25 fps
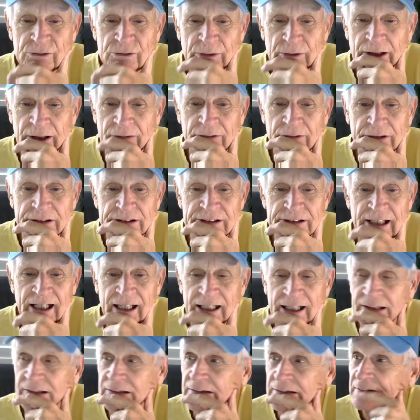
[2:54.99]
whatever he's
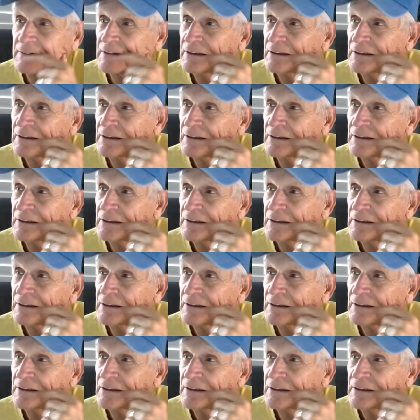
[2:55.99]
got,